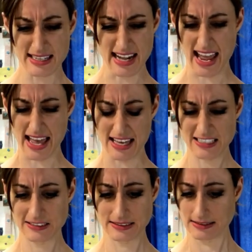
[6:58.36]
Nah.
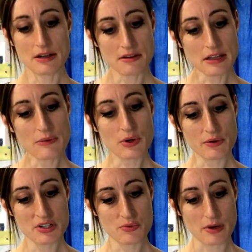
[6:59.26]
Literally
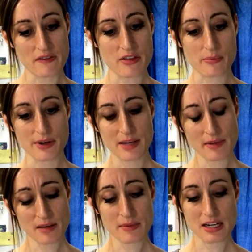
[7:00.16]
ruined one of the
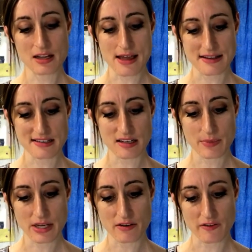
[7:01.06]
premium and classic
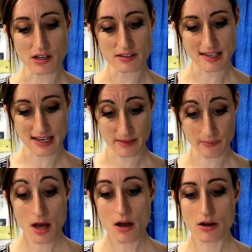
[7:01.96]
beer of all time.
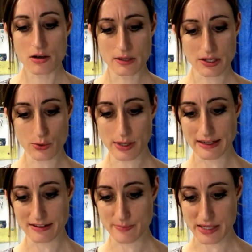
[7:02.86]
Oh, and quite
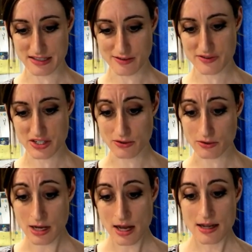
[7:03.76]
expensive too.